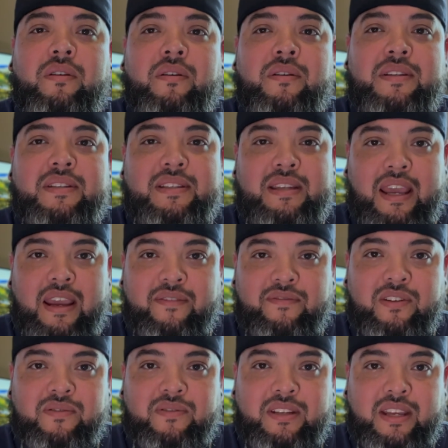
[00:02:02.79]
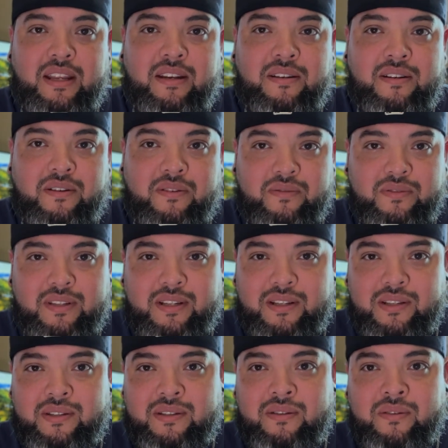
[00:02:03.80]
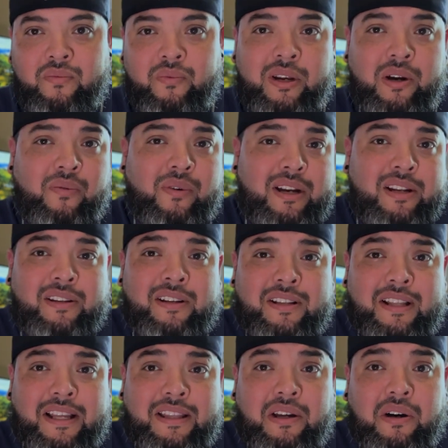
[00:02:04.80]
save those skin tones, because we don't want to look like the